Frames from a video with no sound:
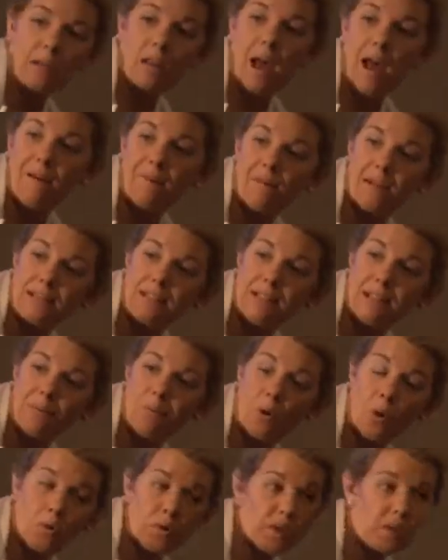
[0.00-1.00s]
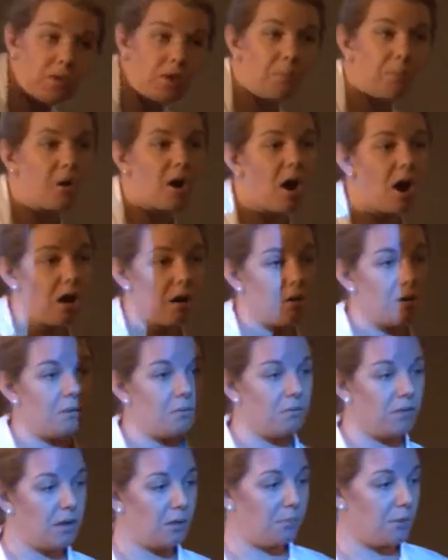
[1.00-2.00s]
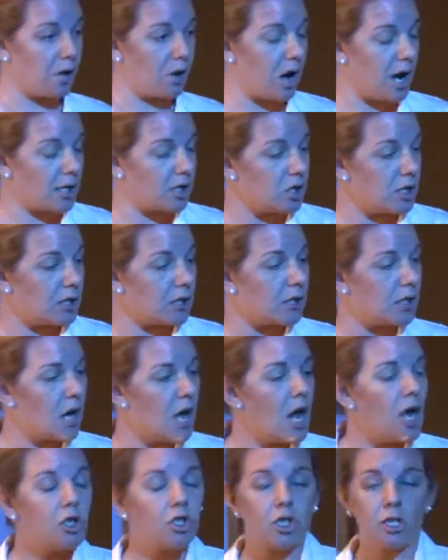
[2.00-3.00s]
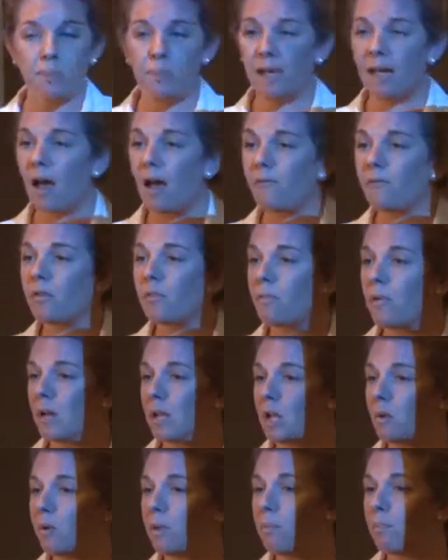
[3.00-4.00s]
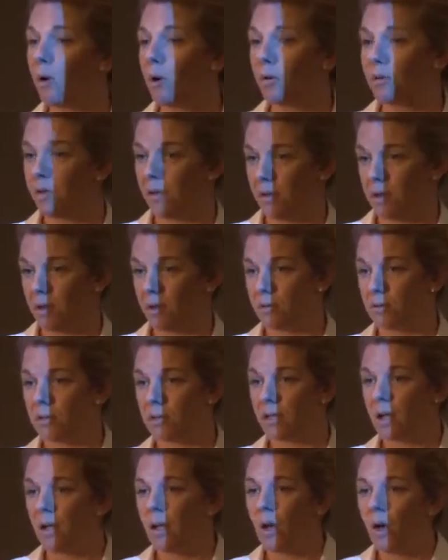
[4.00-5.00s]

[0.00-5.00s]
I've listed both of the precautions. Just become familiar with both of those.